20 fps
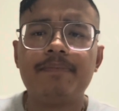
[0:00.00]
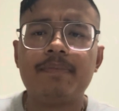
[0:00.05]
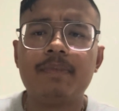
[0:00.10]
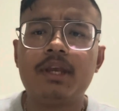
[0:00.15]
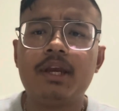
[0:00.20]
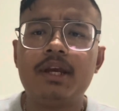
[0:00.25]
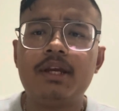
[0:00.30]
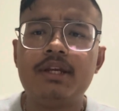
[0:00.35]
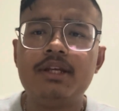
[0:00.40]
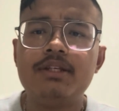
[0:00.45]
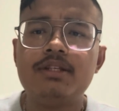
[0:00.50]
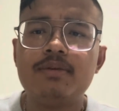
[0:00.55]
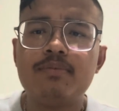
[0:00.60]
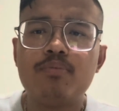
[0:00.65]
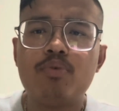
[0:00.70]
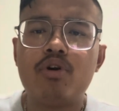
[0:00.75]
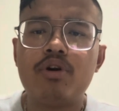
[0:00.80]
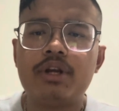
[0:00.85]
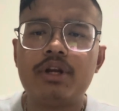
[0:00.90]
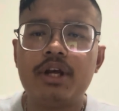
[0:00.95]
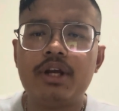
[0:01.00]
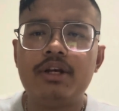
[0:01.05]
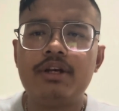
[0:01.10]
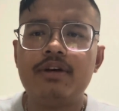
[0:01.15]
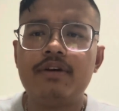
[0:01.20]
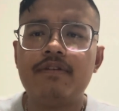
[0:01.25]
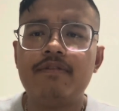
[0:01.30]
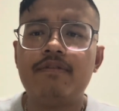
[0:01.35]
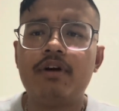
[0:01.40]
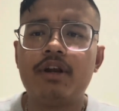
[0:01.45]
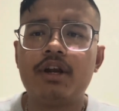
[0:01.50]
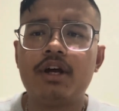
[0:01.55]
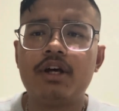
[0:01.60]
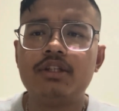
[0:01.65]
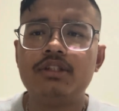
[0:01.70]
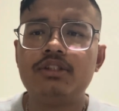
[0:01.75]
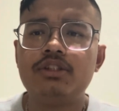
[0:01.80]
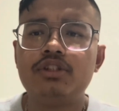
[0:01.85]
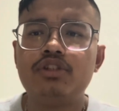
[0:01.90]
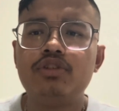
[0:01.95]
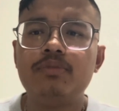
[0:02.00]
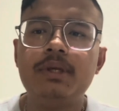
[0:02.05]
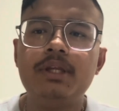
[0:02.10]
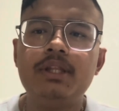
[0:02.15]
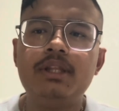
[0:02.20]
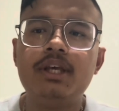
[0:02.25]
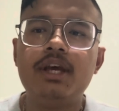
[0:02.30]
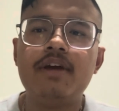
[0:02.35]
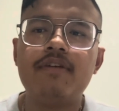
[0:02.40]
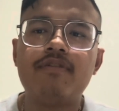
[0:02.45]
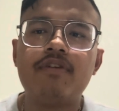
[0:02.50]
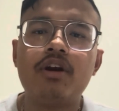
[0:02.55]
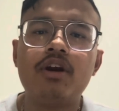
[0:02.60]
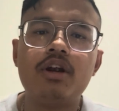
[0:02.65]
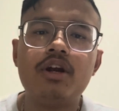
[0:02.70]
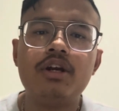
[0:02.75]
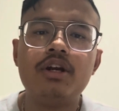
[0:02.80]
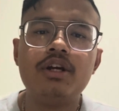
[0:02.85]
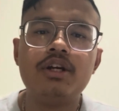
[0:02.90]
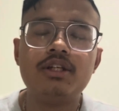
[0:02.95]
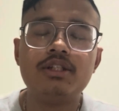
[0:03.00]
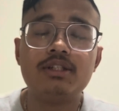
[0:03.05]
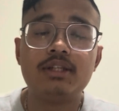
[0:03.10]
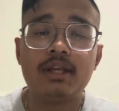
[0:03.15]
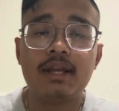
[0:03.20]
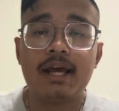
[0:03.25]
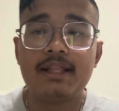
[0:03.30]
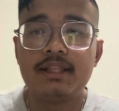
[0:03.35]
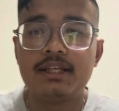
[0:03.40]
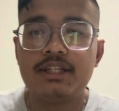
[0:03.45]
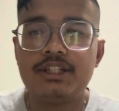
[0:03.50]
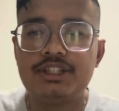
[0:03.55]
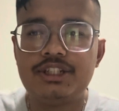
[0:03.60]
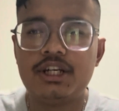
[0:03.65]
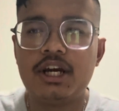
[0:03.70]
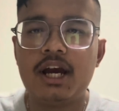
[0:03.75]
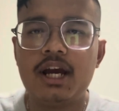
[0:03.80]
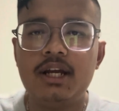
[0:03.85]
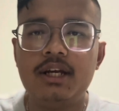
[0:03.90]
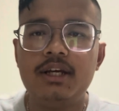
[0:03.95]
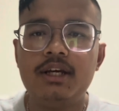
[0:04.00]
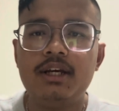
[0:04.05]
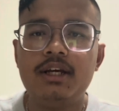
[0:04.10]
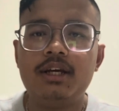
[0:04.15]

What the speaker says: it is important for us to be there for learners like this child.